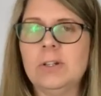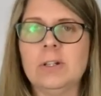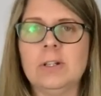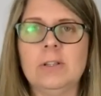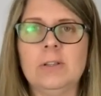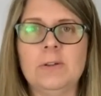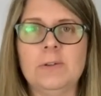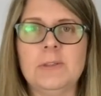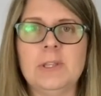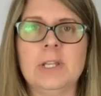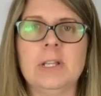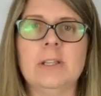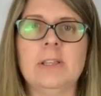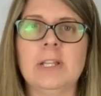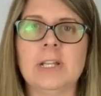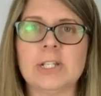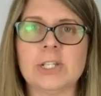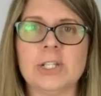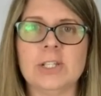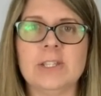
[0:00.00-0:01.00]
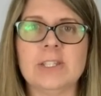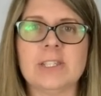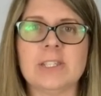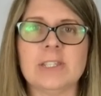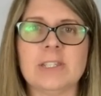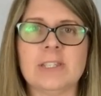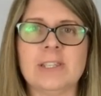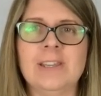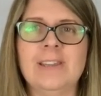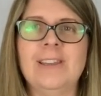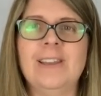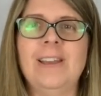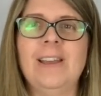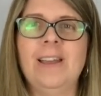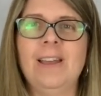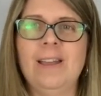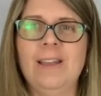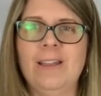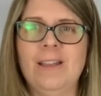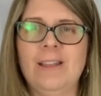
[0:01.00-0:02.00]
clothing collection. This is,
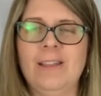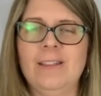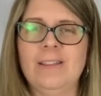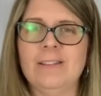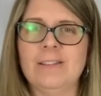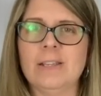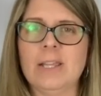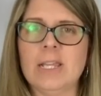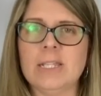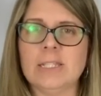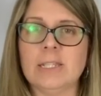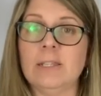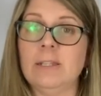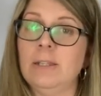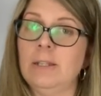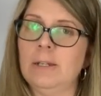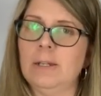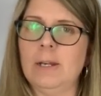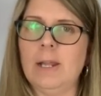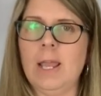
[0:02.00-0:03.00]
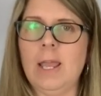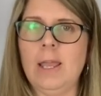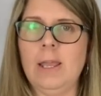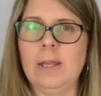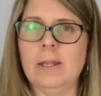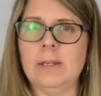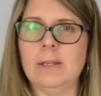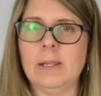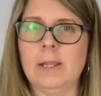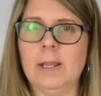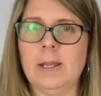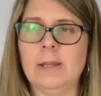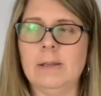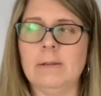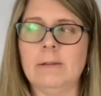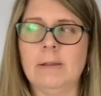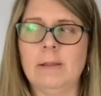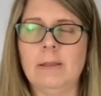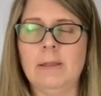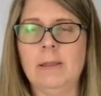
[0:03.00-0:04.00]
in case I needed a hand, I got,
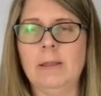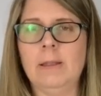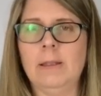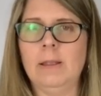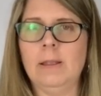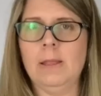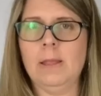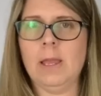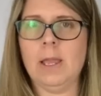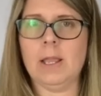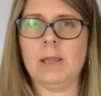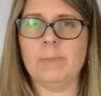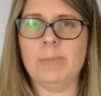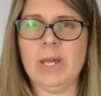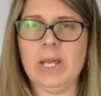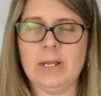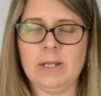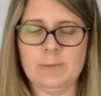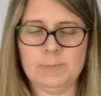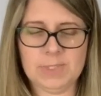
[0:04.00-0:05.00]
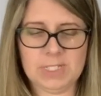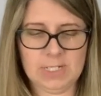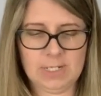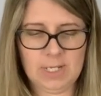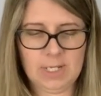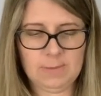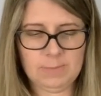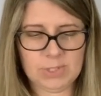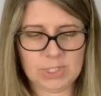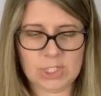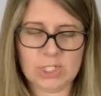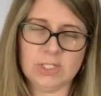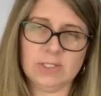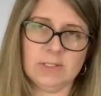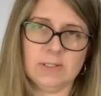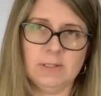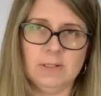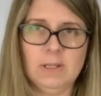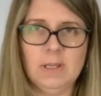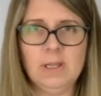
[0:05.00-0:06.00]
I got backup tonight, but
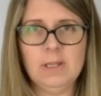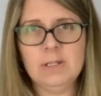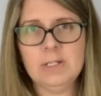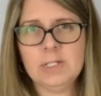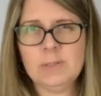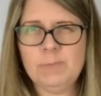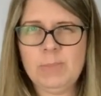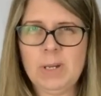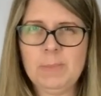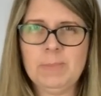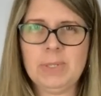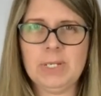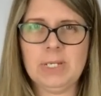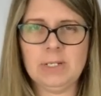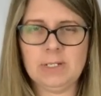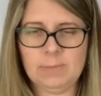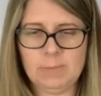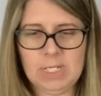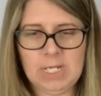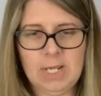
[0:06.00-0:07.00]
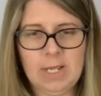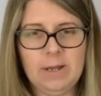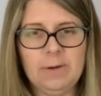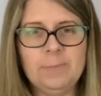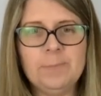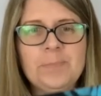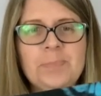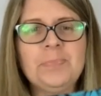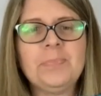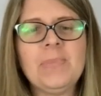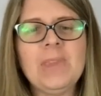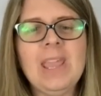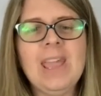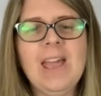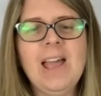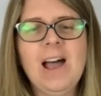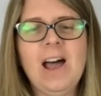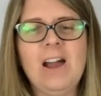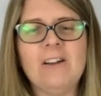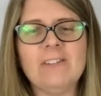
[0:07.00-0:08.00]
she's, she's bumping into me now.
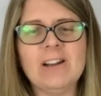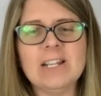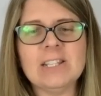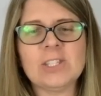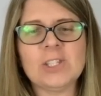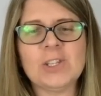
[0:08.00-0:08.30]
All right,